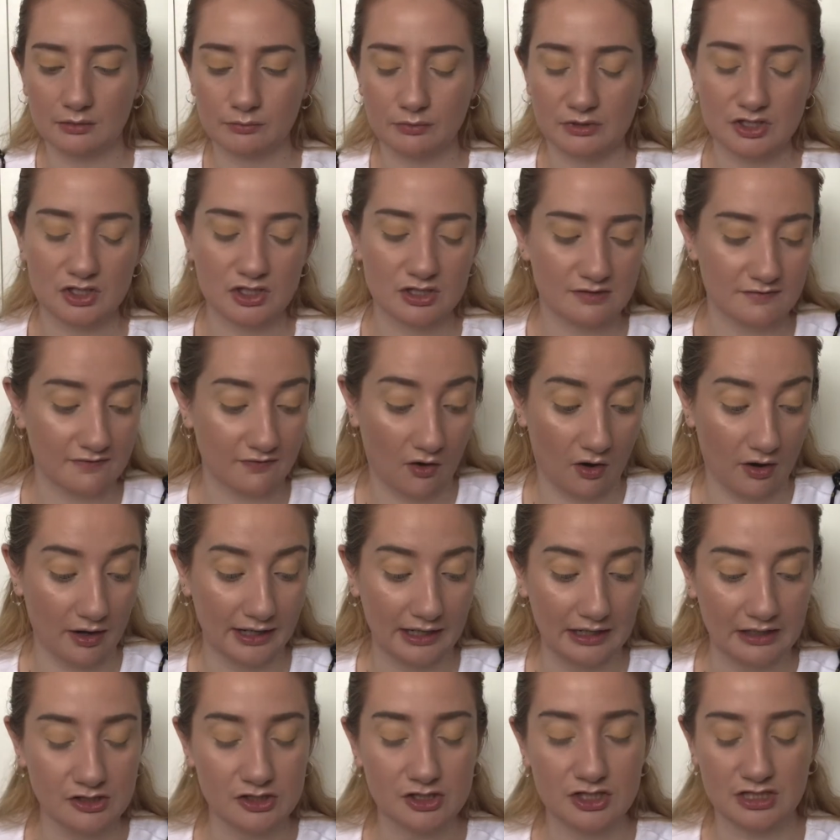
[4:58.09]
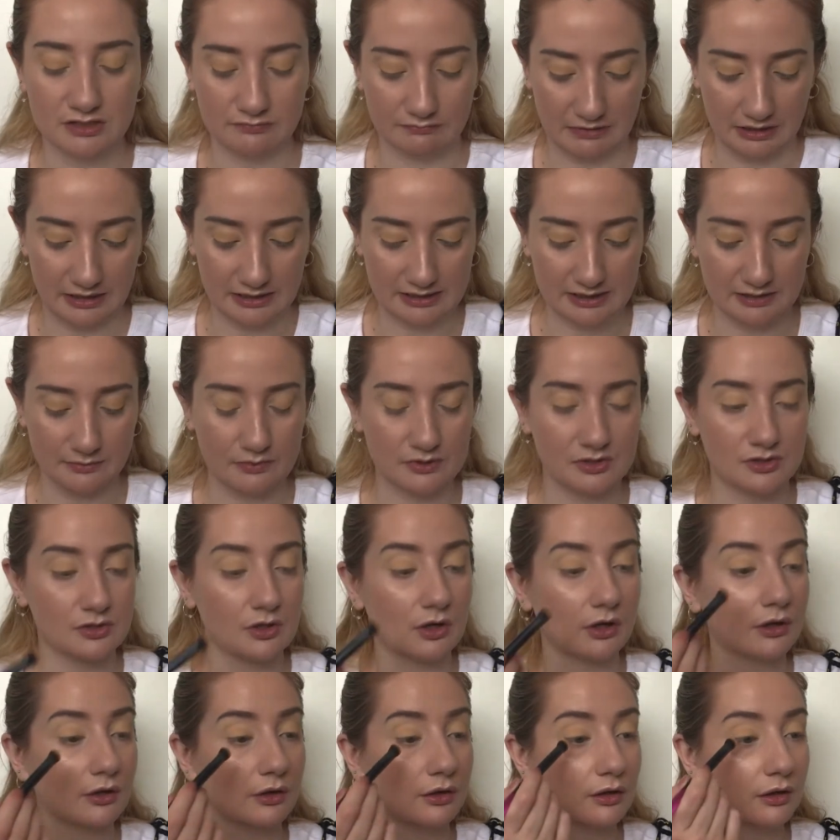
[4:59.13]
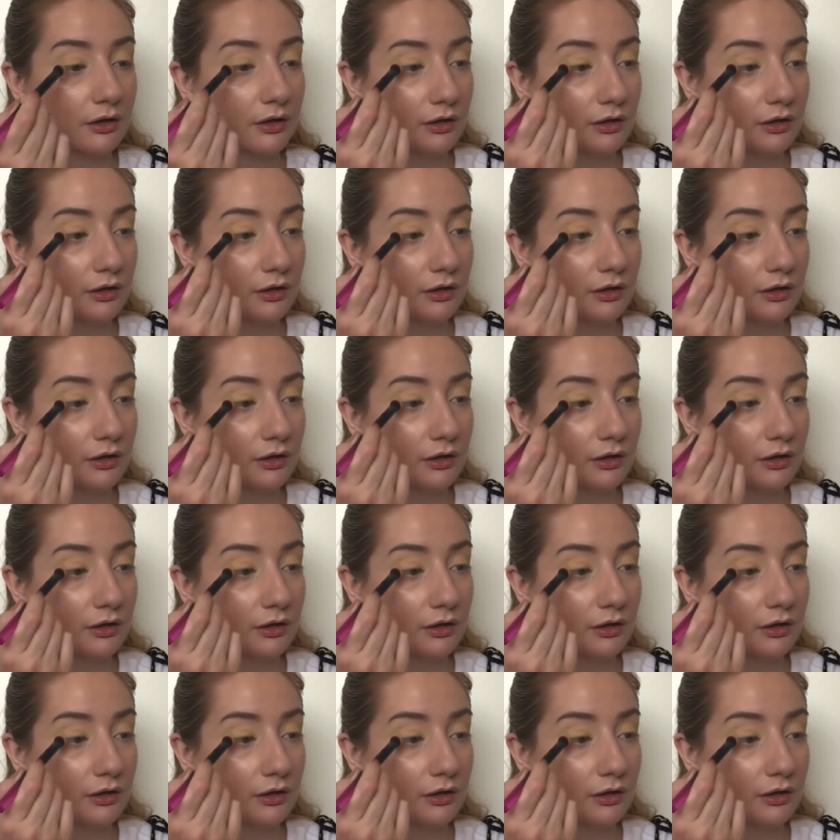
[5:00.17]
which is fine. I just didn't realise it was so